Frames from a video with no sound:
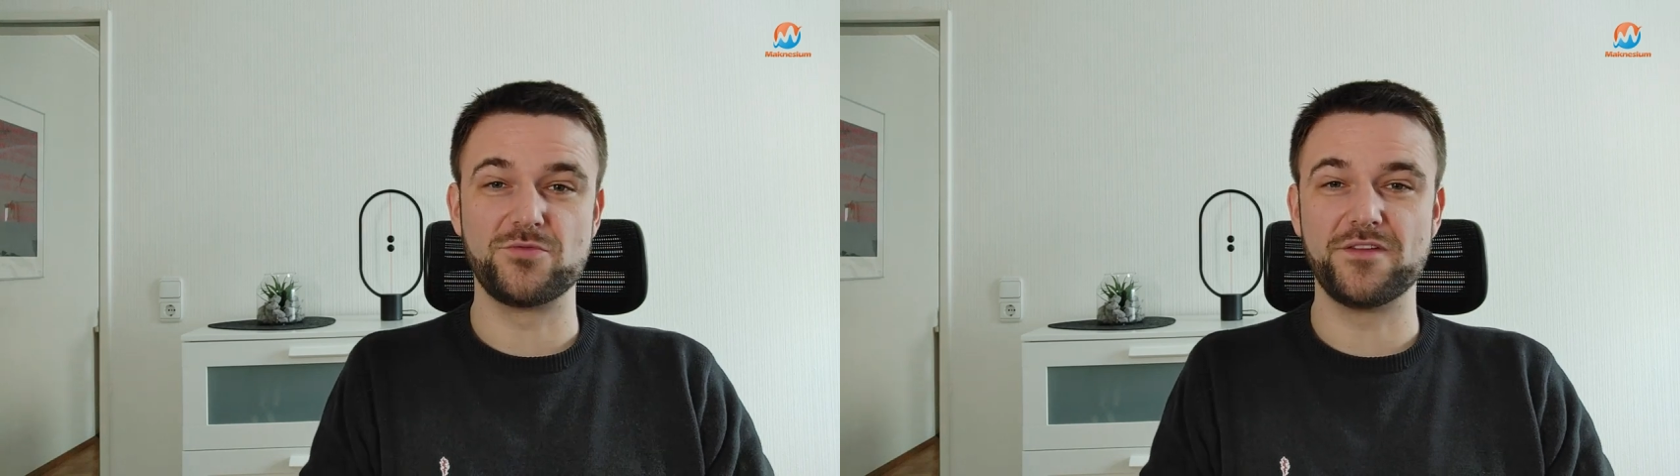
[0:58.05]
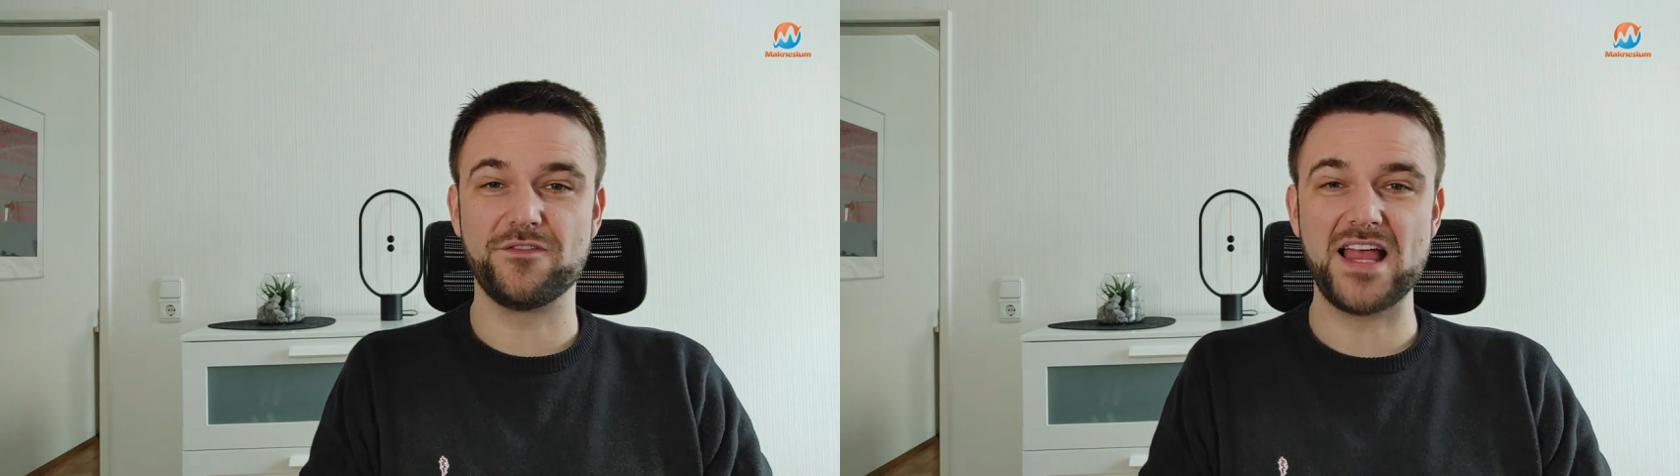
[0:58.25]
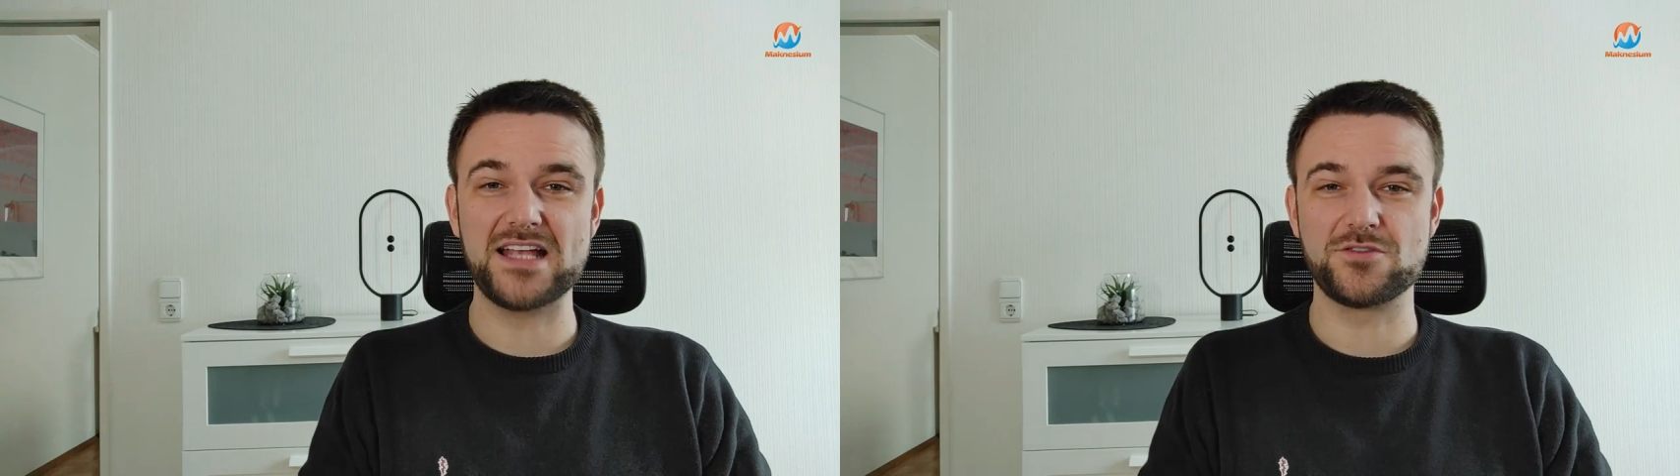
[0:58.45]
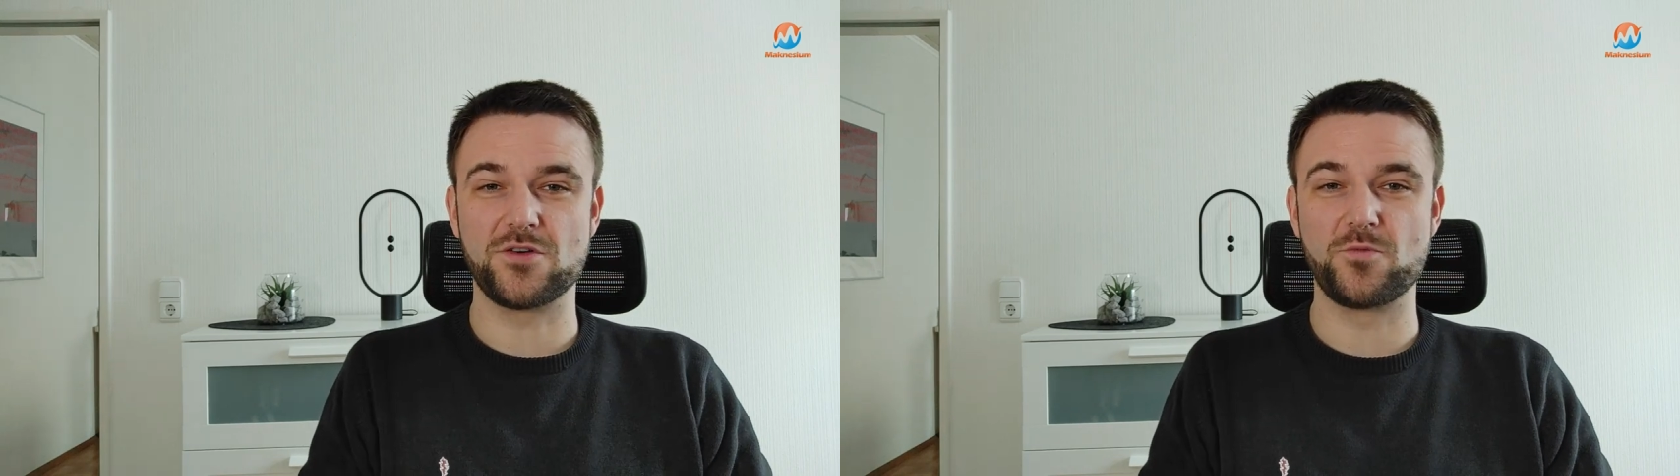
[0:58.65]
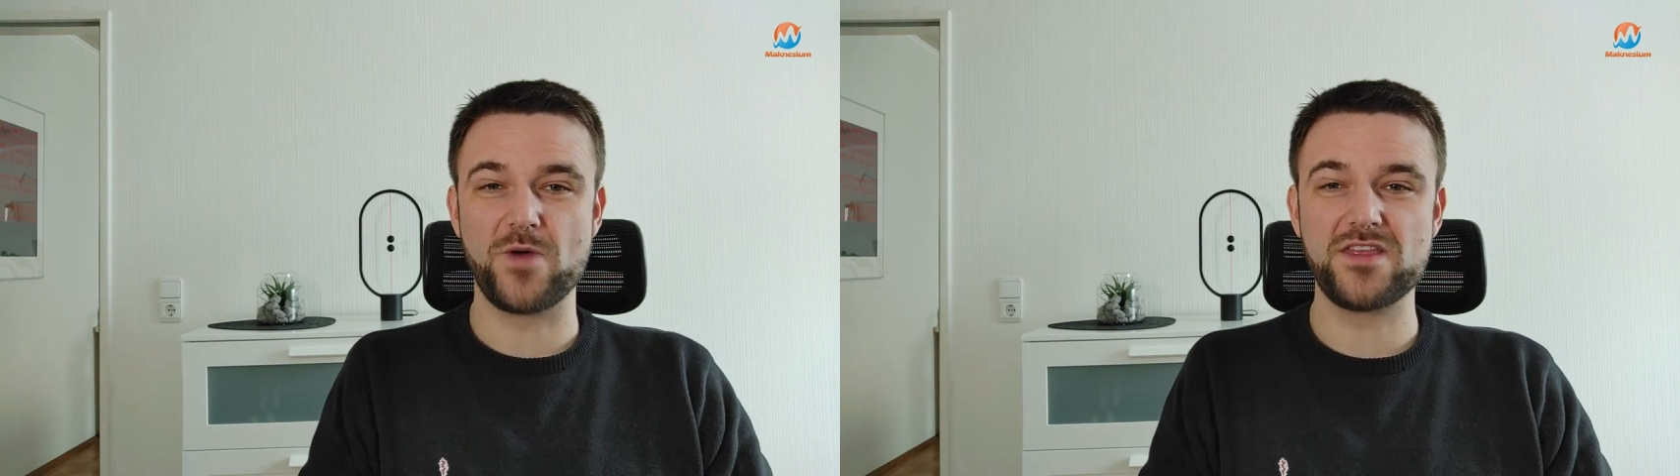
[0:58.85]
to reflect
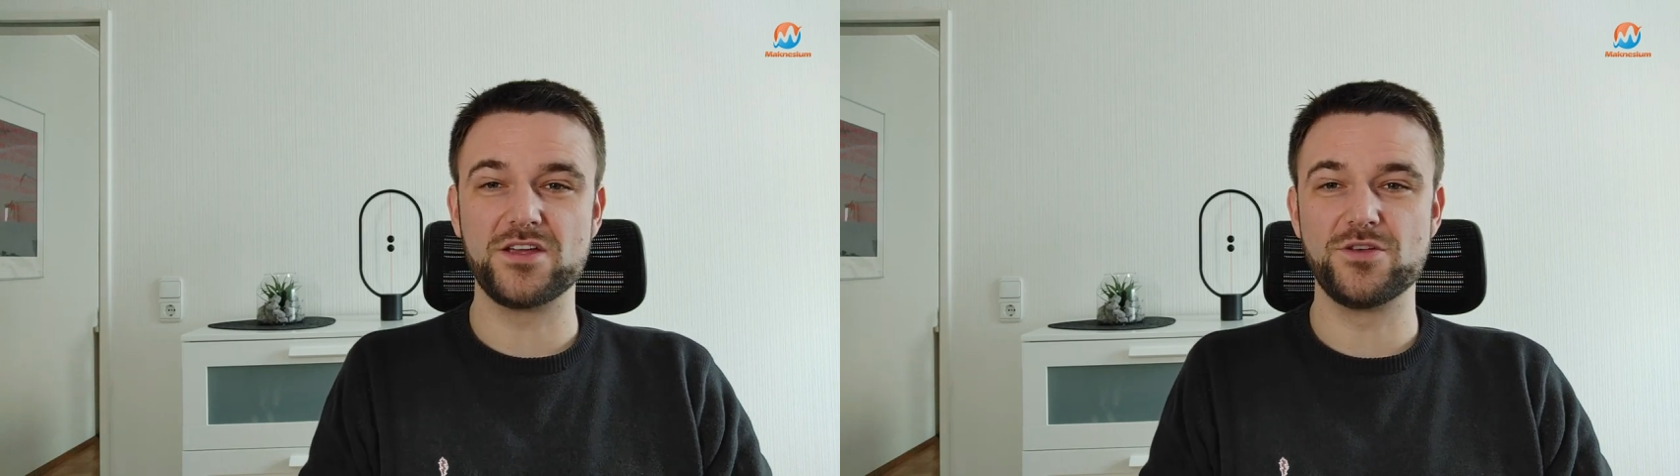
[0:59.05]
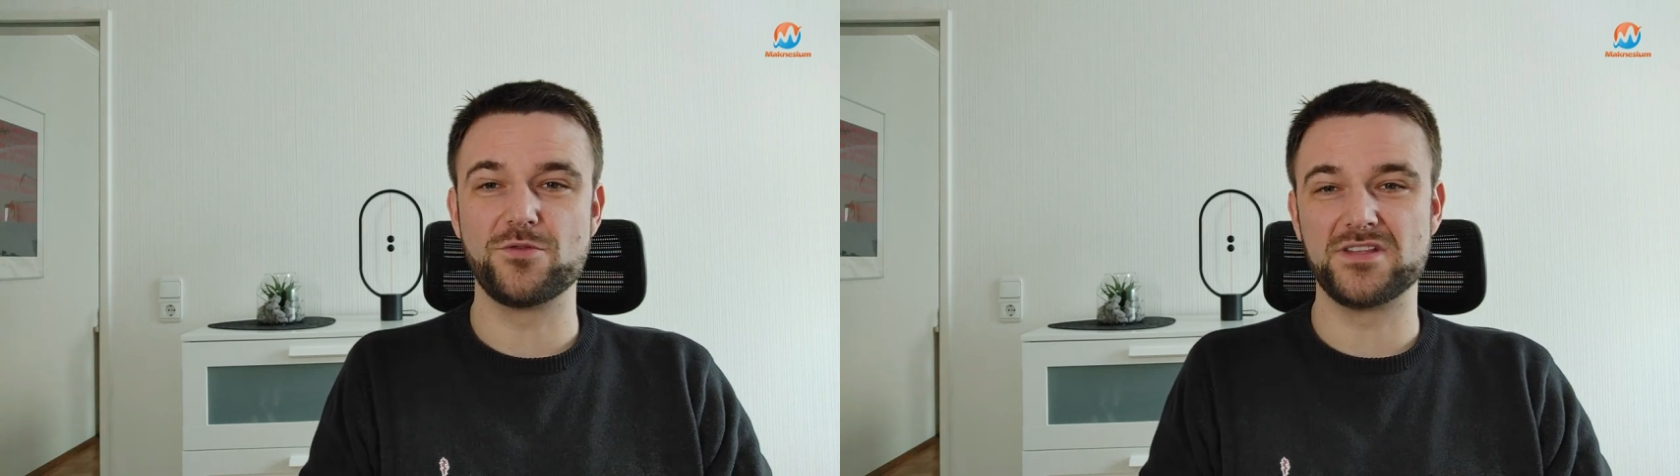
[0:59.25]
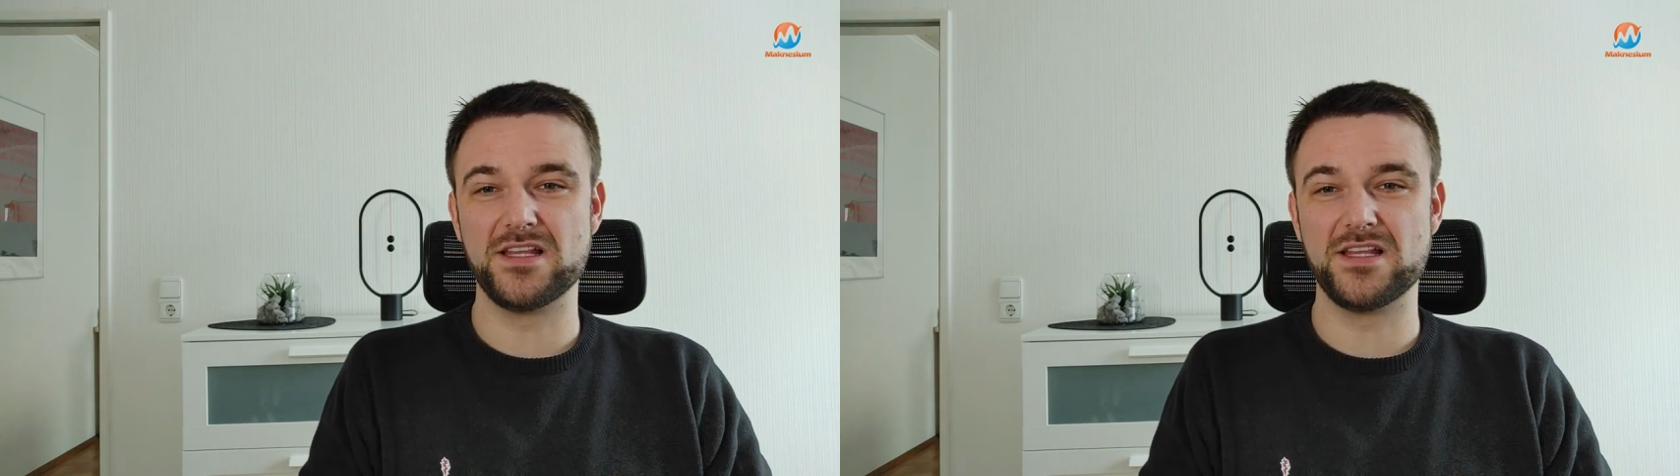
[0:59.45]
on whether you're